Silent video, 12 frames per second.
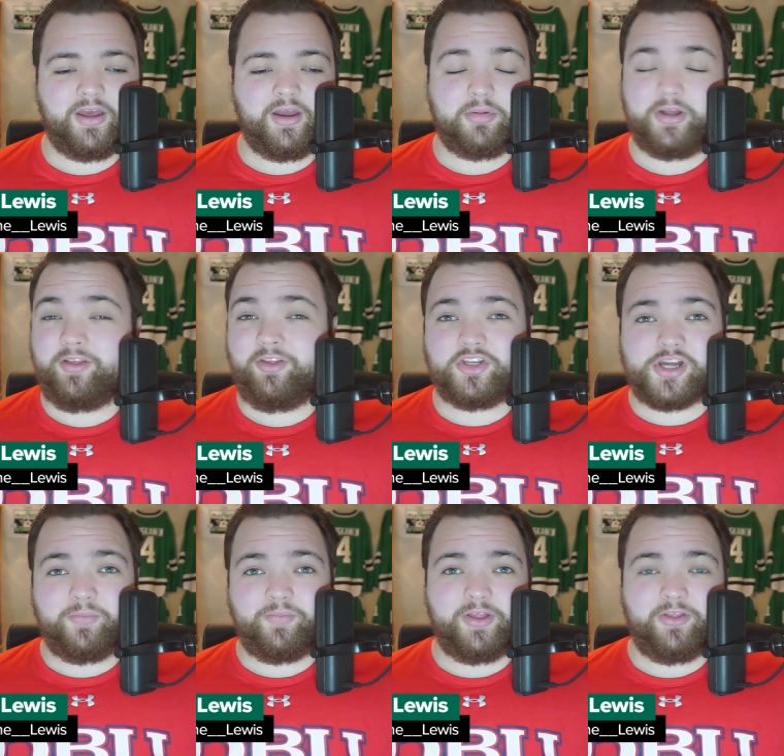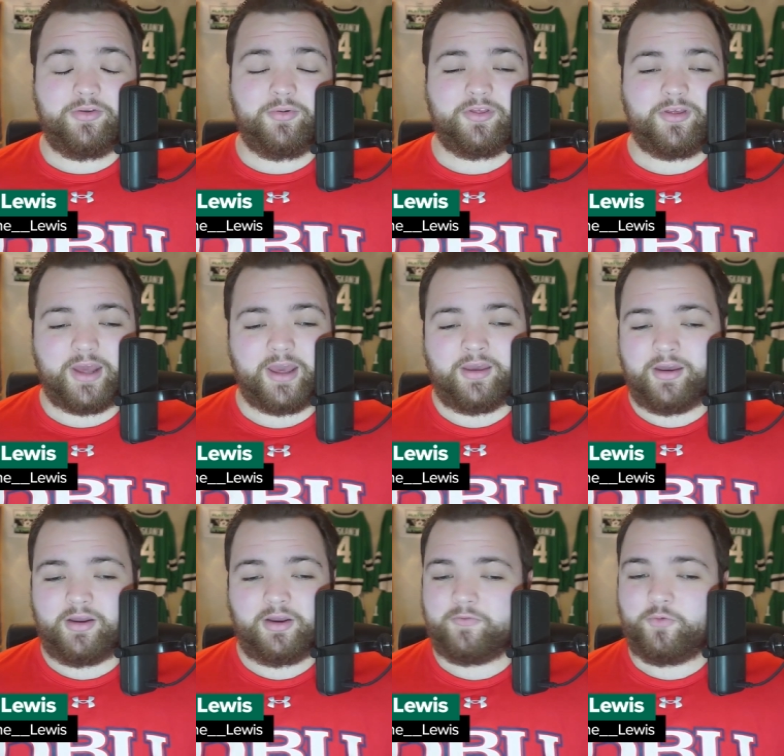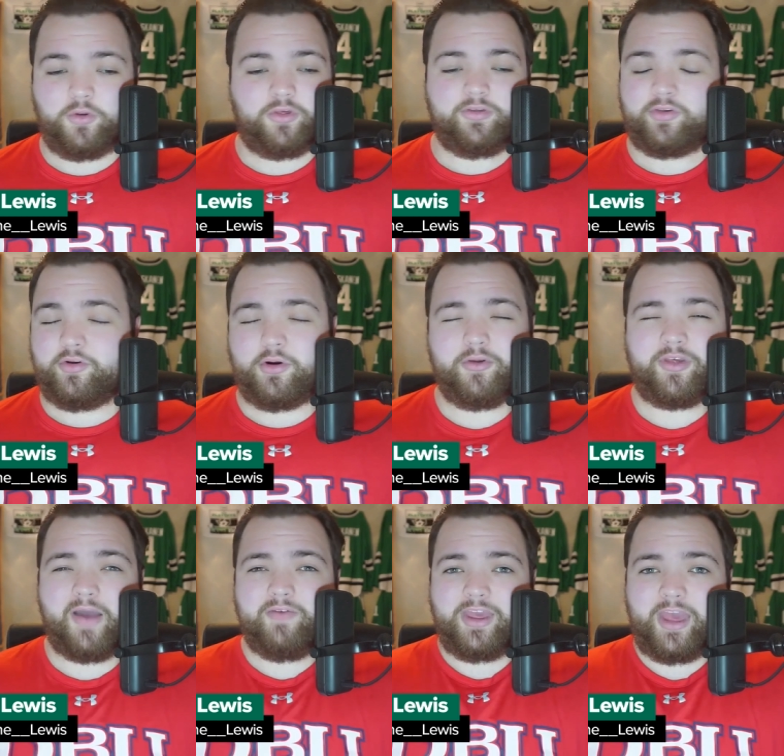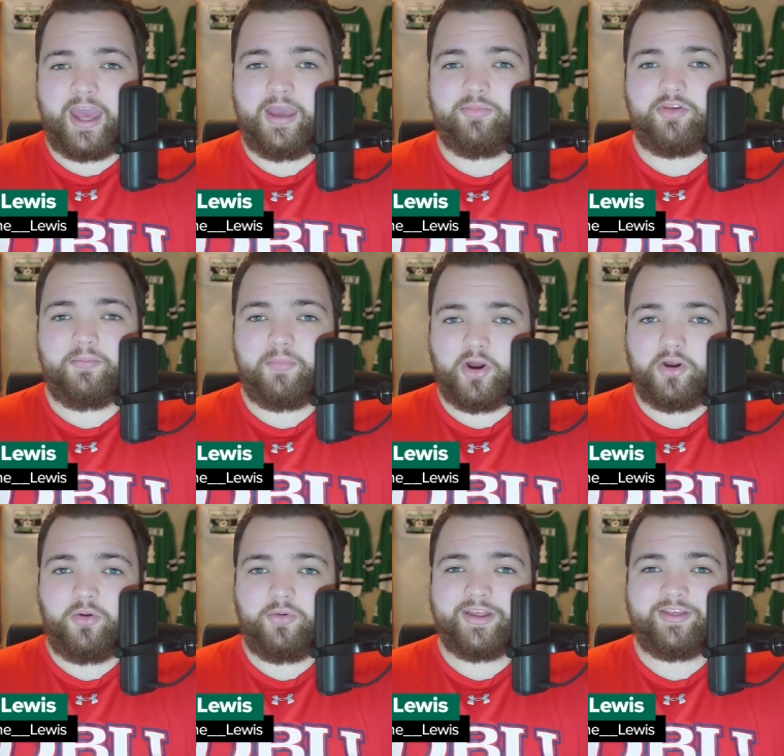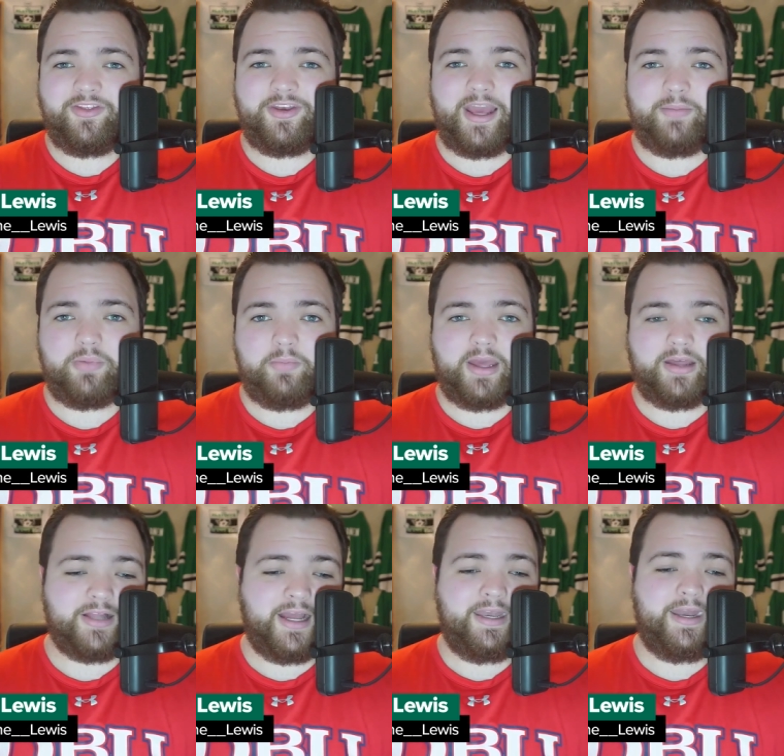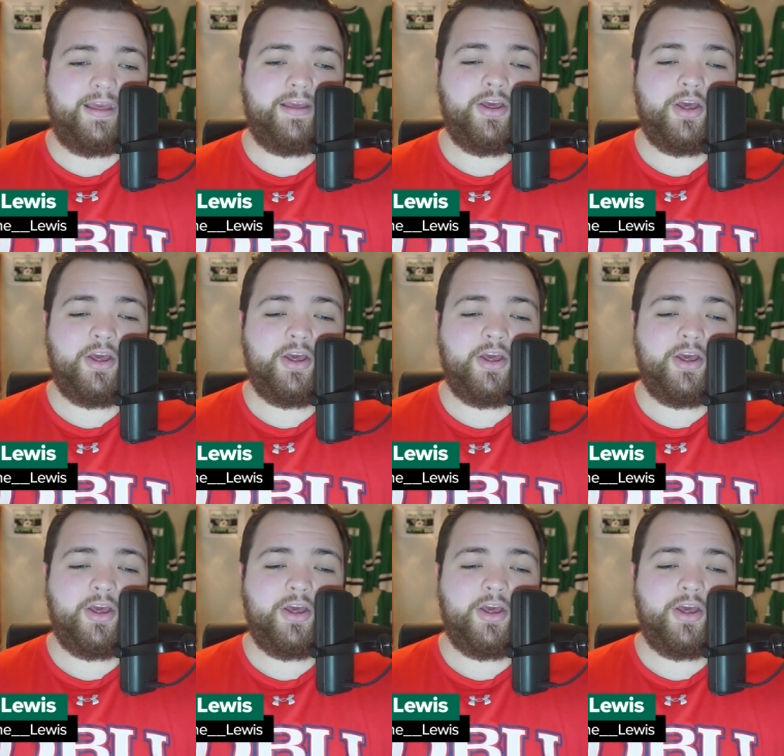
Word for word: But let's jump into it today. Uh, of course, the Stars have a game tomorrow against the Tampa Bay Lightning.